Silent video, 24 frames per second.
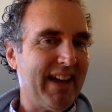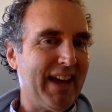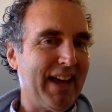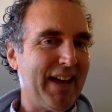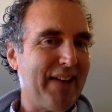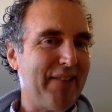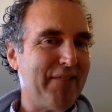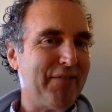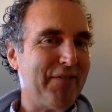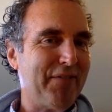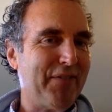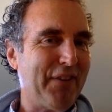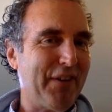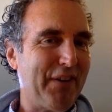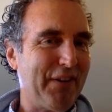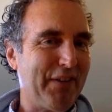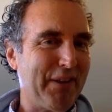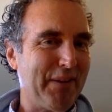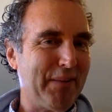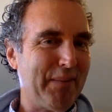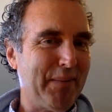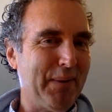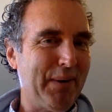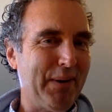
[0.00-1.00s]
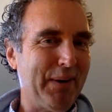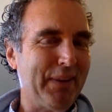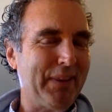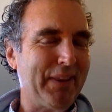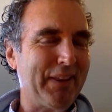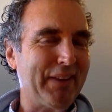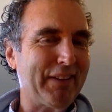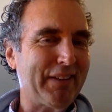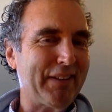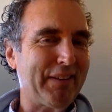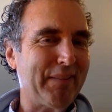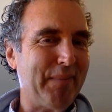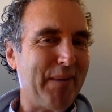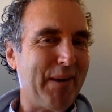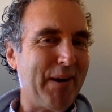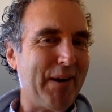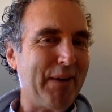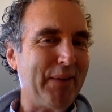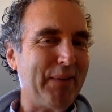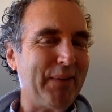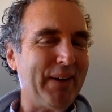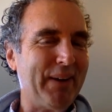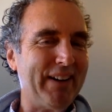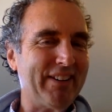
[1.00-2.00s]
And furthermore, this
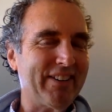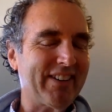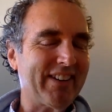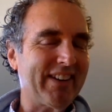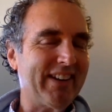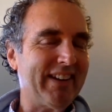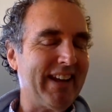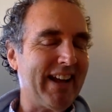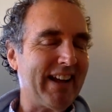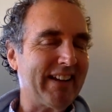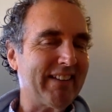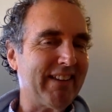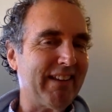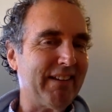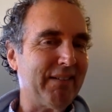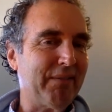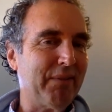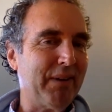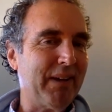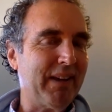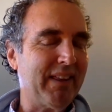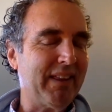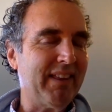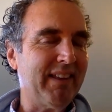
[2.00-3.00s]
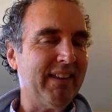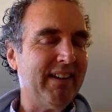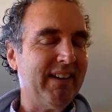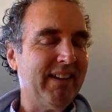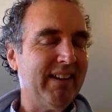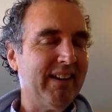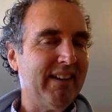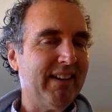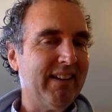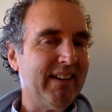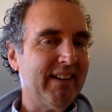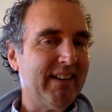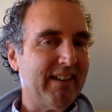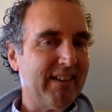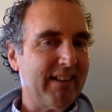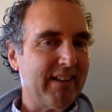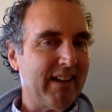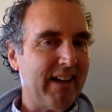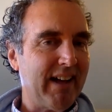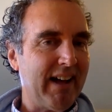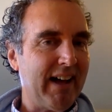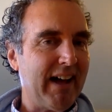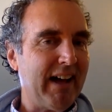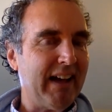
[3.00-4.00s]
smartwatch connected with
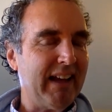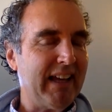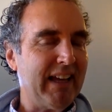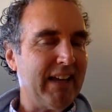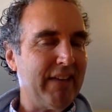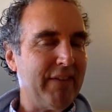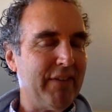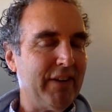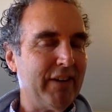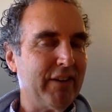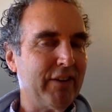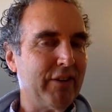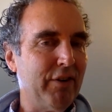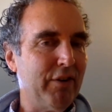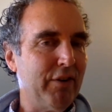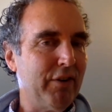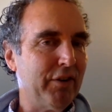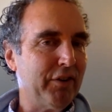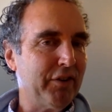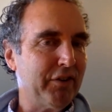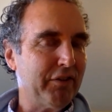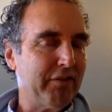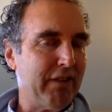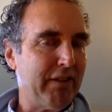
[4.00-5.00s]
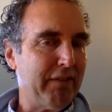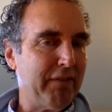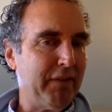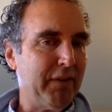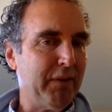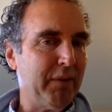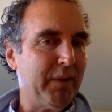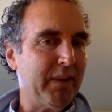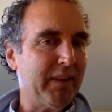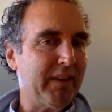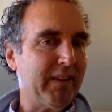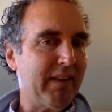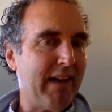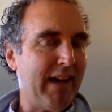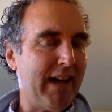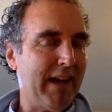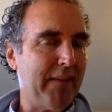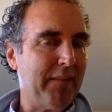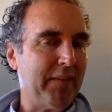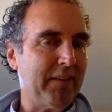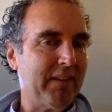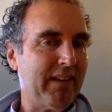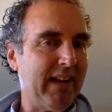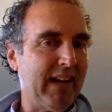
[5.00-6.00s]
uh, even Google Street View with
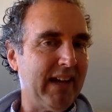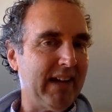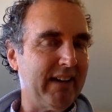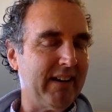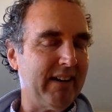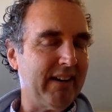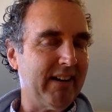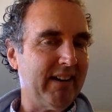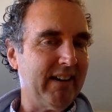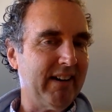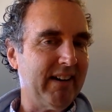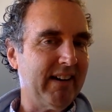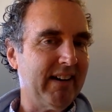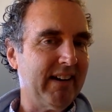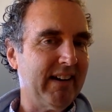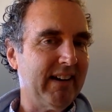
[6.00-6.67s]
Time Slider,